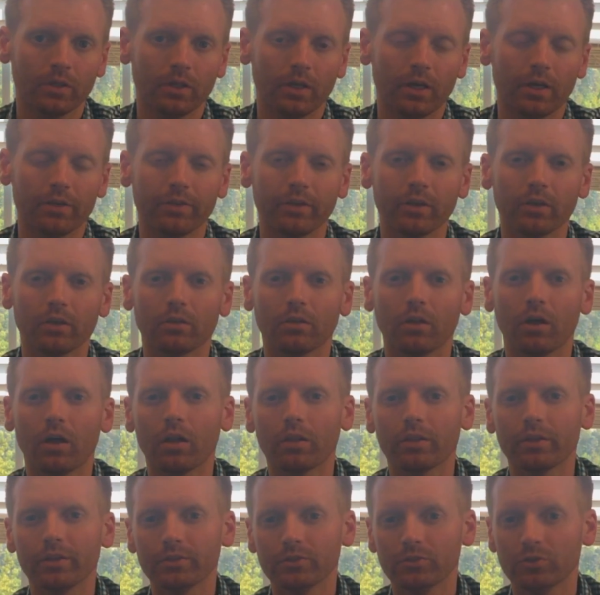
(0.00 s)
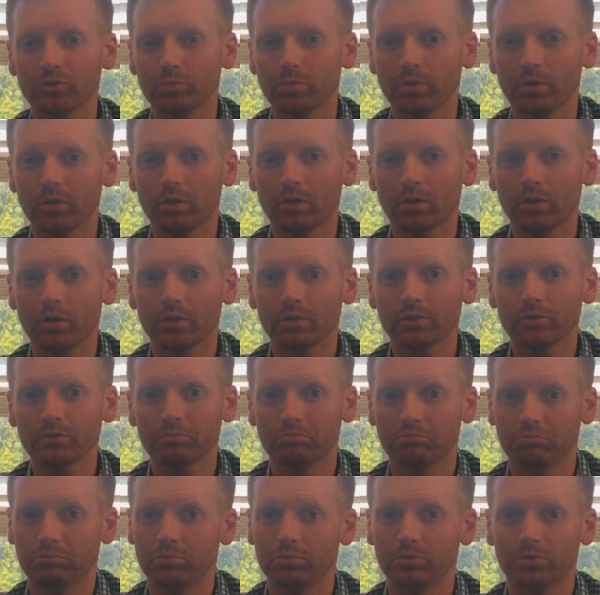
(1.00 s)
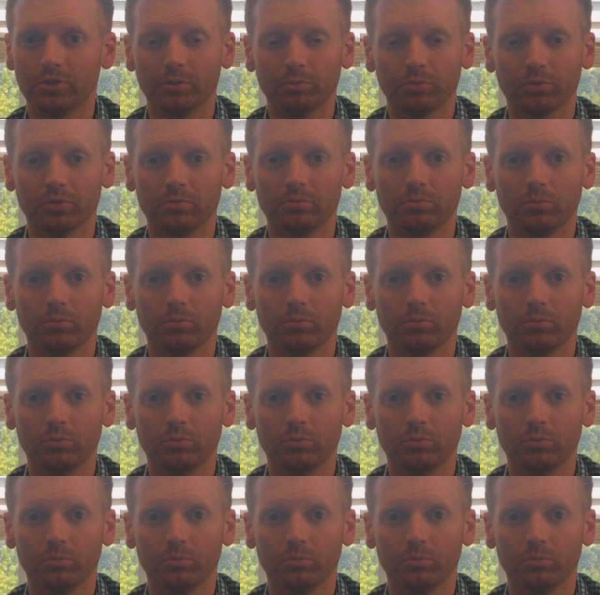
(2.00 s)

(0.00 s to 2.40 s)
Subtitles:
I think a lot of this is because simply